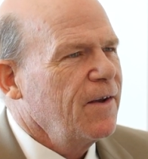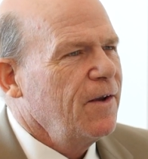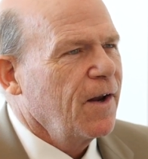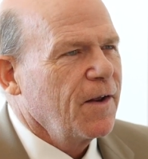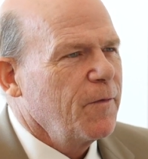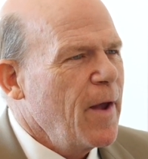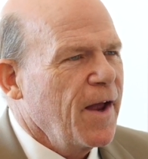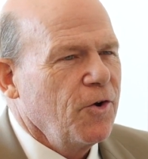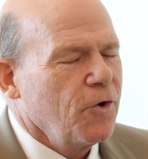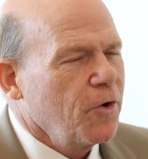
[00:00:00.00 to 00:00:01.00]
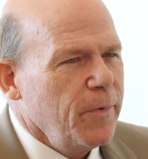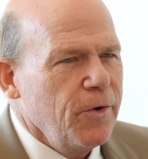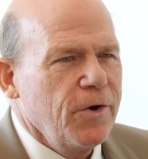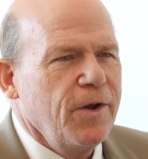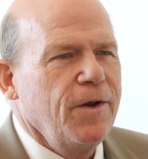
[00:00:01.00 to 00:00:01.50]
You got to give back to your
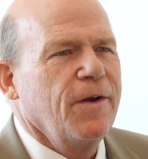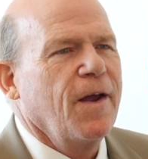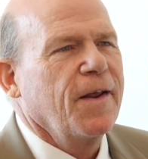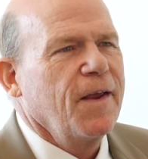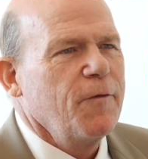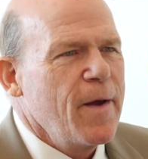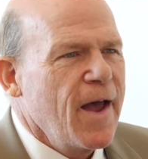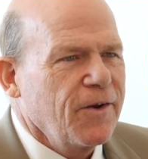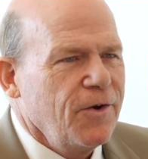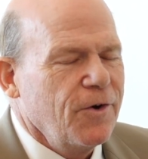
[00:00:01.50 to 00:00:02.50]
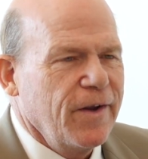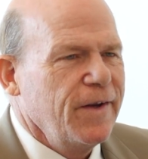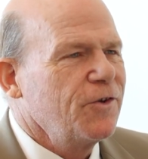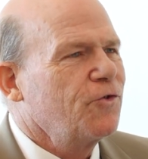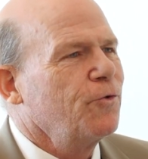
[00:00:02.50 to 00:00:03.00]
community. You got to give back to your
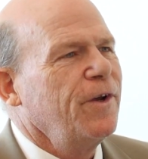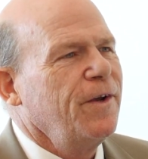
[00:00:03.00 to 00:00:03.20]
industry.